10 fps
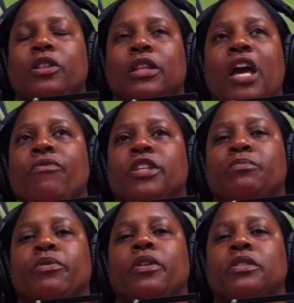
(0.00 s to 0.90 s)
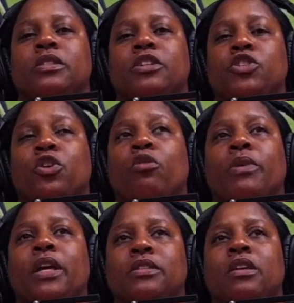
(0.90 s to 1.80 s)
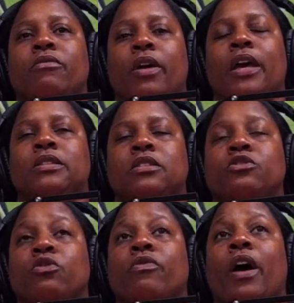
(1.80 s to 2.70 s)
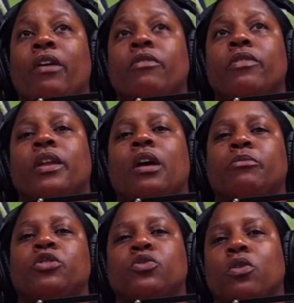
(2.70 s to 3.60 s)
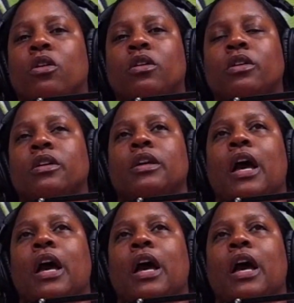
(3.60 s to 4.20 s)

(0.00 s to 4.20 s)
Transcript: Life experiences has shown me as a survivor that I'm strong.